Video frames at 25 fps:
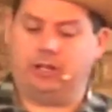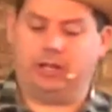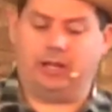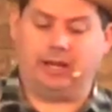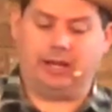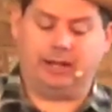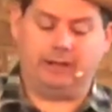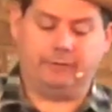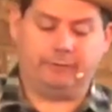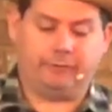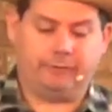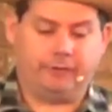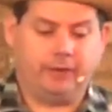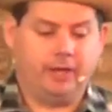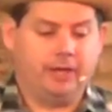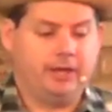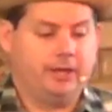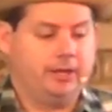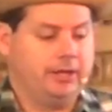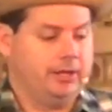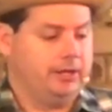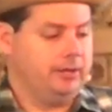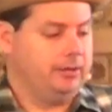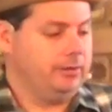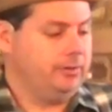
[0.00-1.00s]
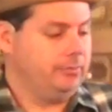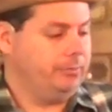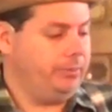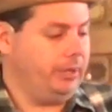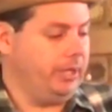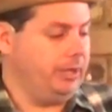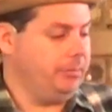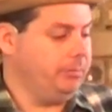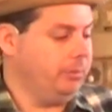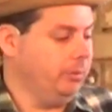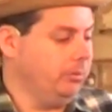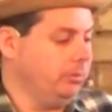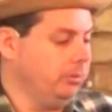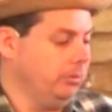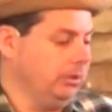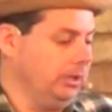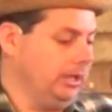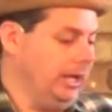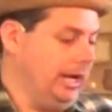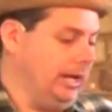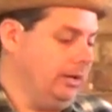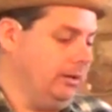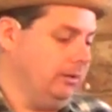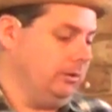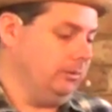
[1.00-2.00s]
life, people
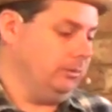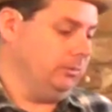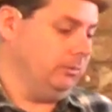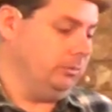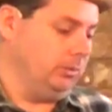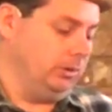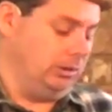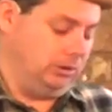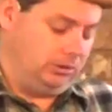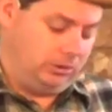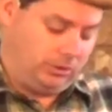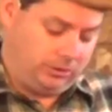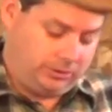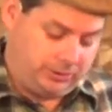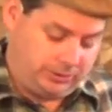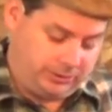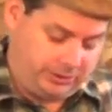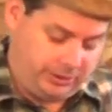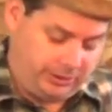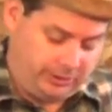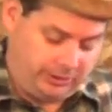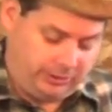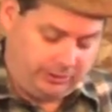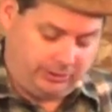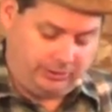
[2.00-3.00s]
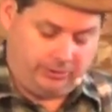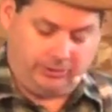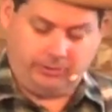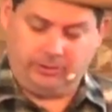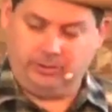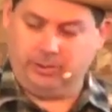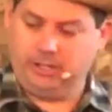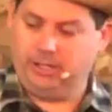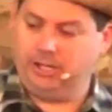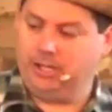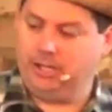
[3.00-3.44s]
will look to you